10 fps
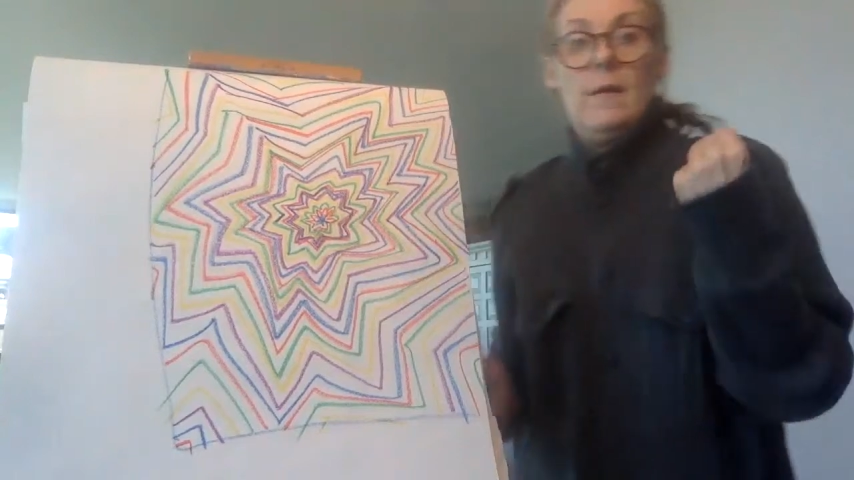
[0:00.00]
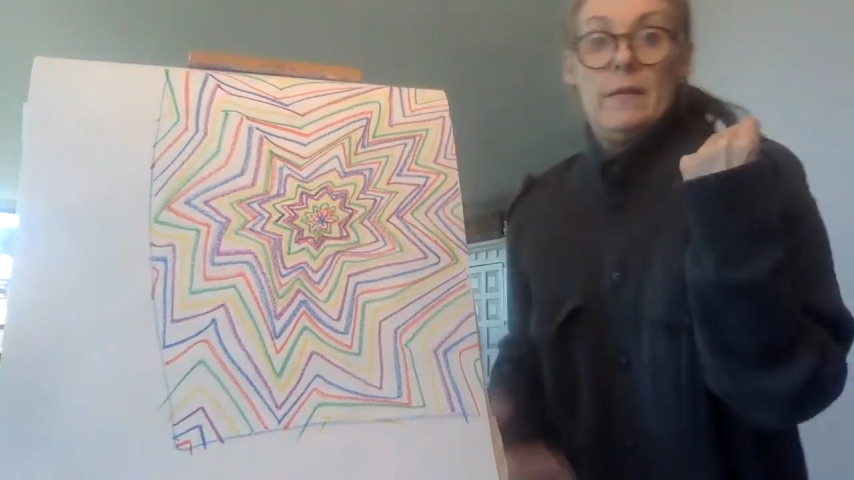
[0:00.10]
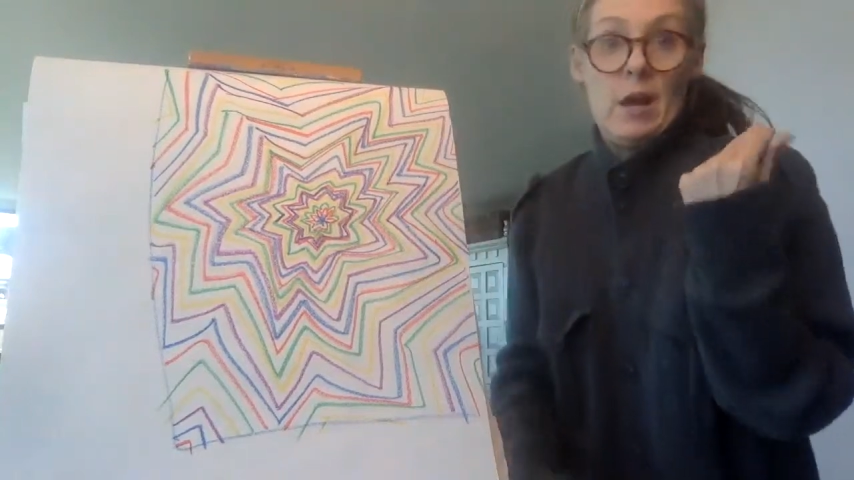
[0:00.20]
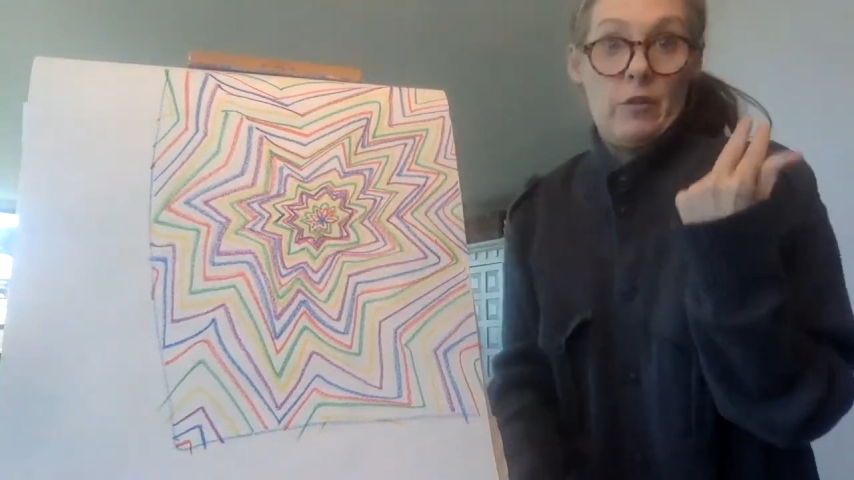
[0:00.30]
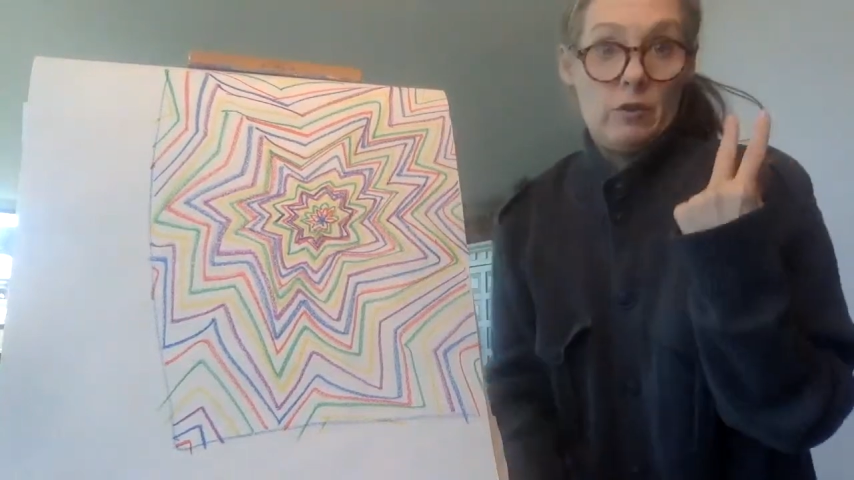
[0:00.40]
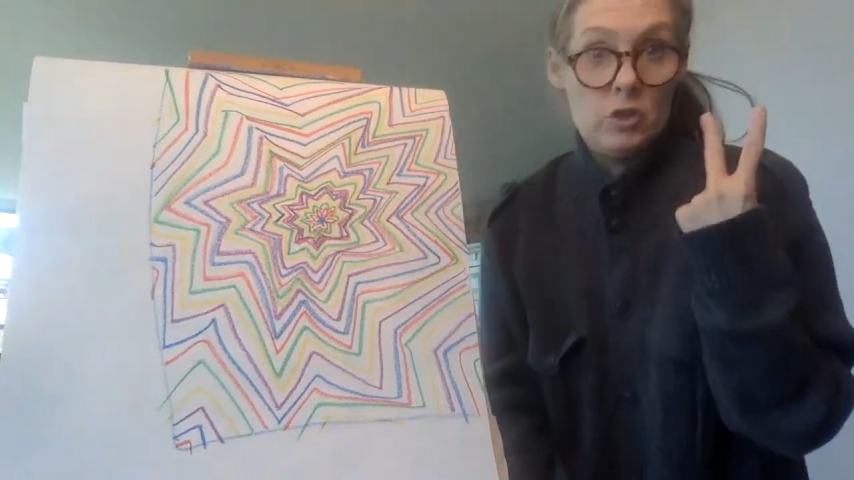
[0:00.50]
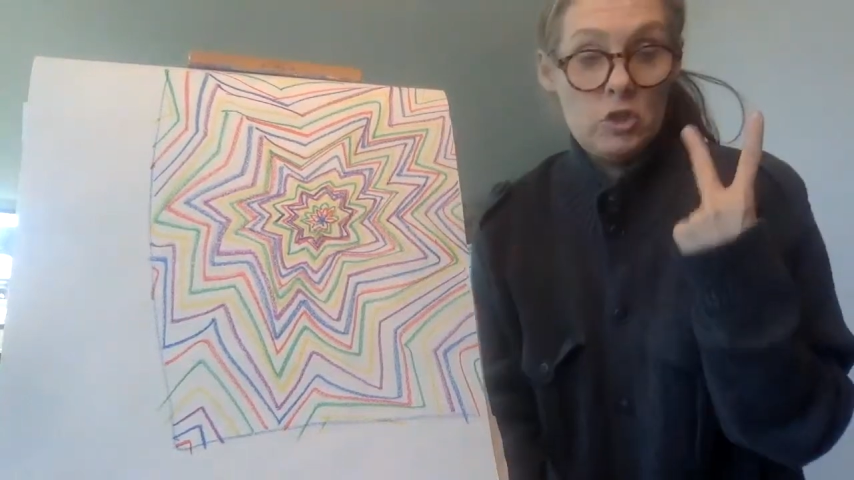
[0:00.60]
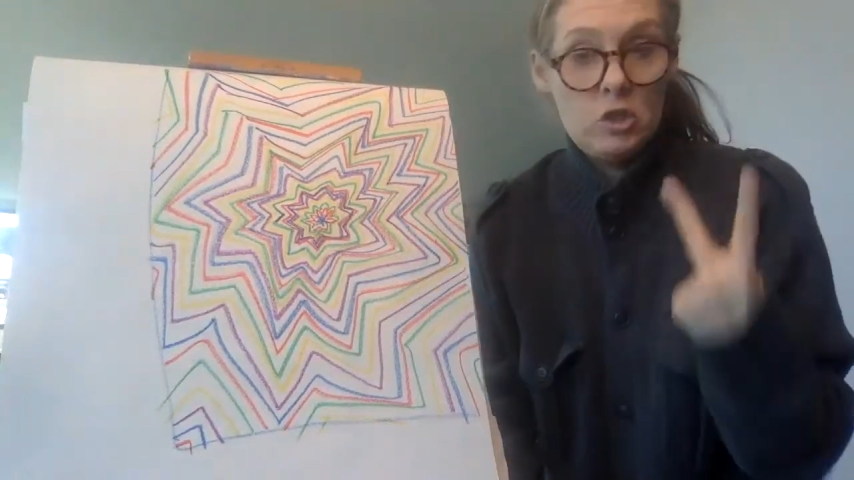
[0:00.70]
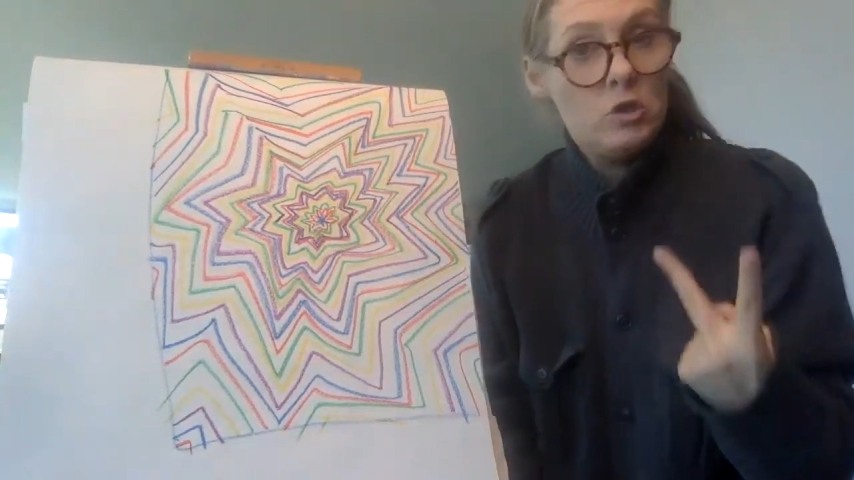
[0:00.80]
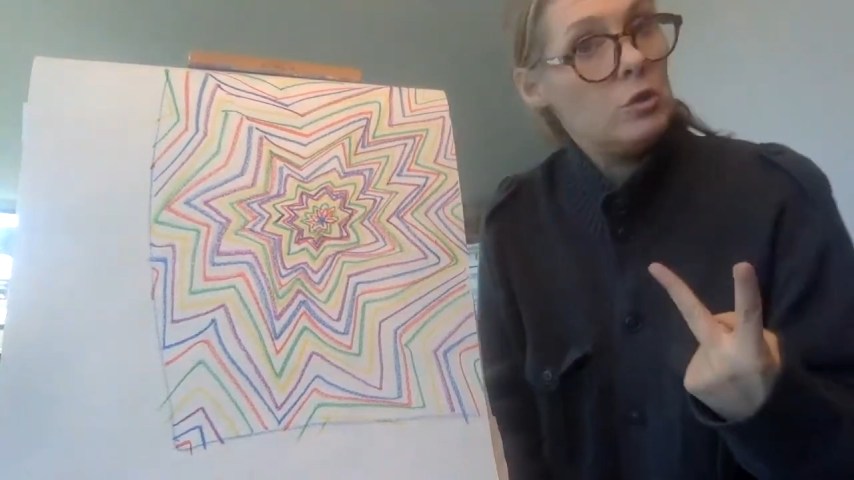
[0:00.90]
Now there's
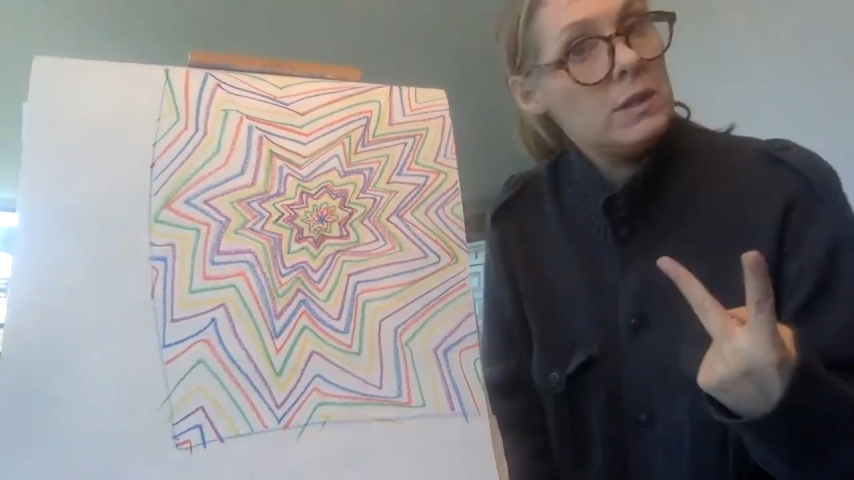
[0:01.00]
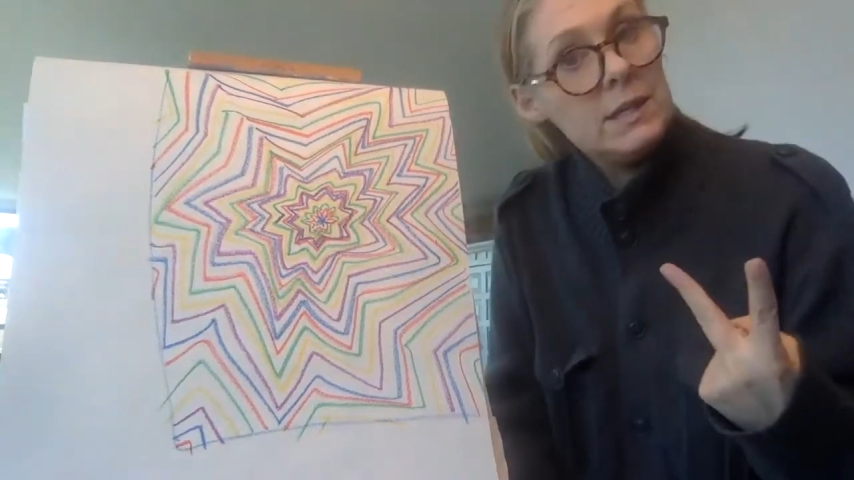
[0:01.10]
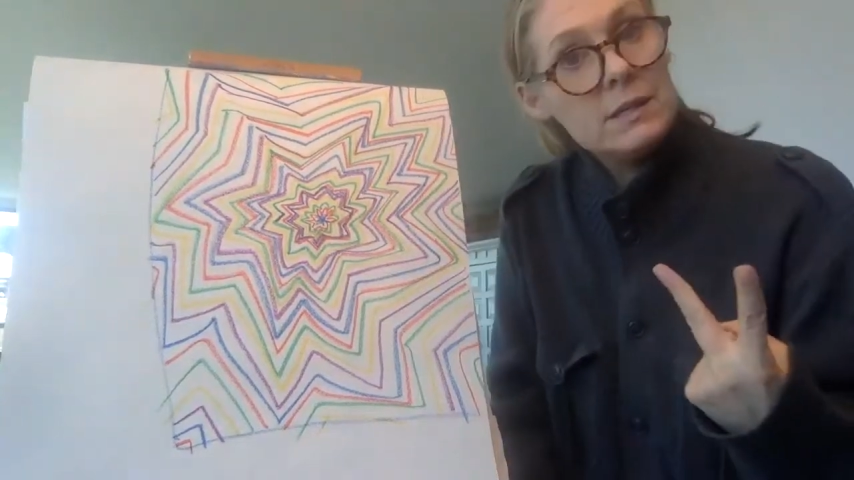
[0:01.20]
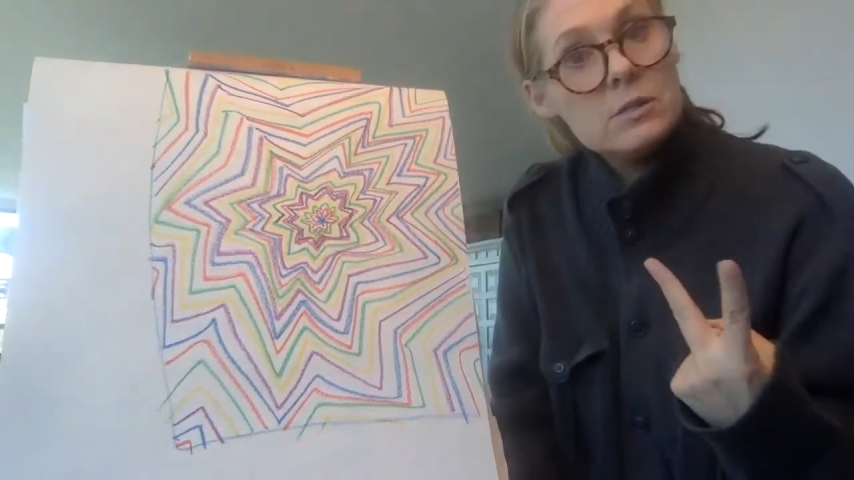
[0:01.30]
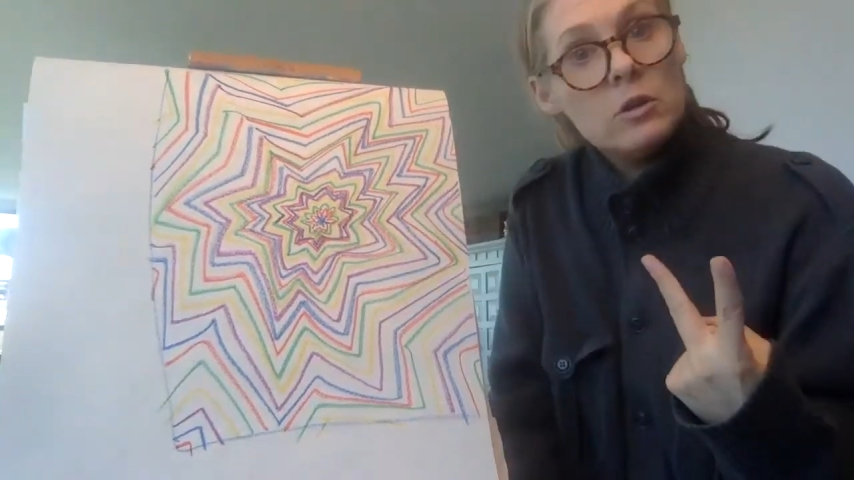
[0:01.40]
two things